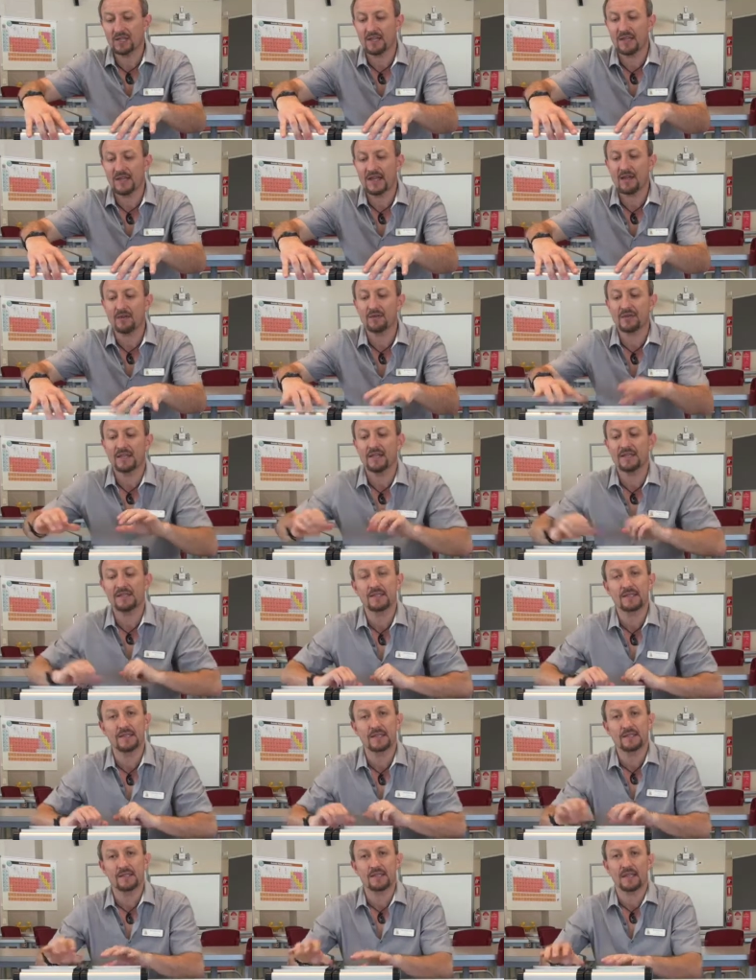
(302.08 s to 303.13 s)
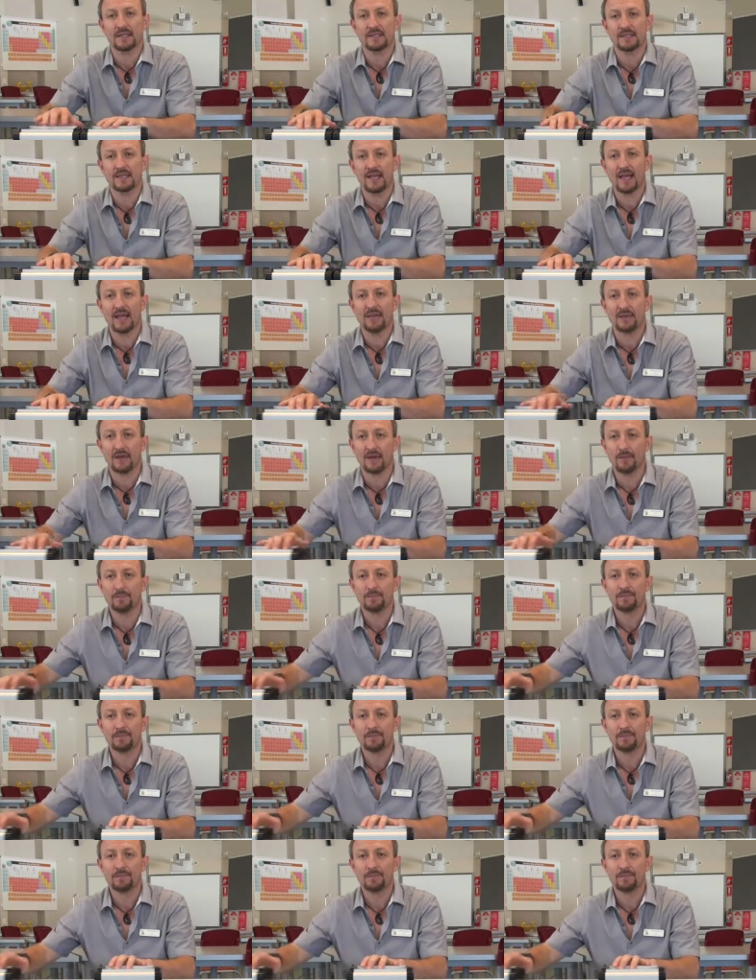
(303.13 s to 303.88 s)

allow these to stick together.